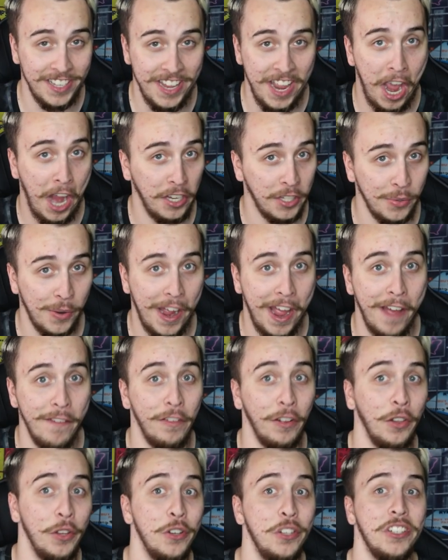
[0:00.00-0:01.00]
in the XY
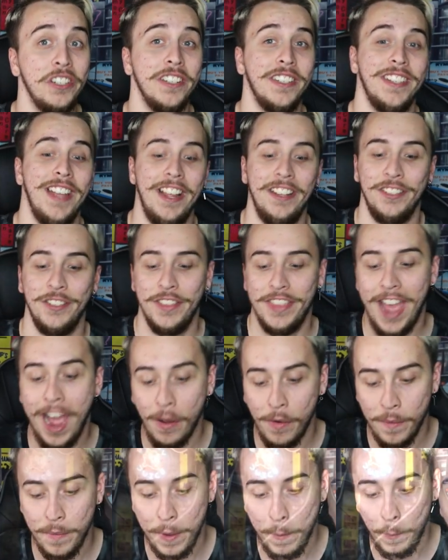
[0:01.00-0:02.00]
evolution set, so
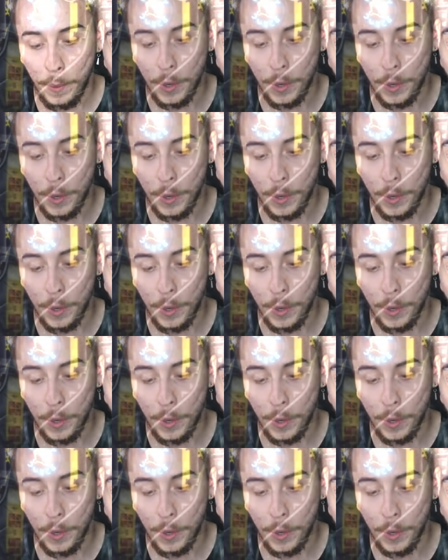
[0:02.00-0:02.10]
that would be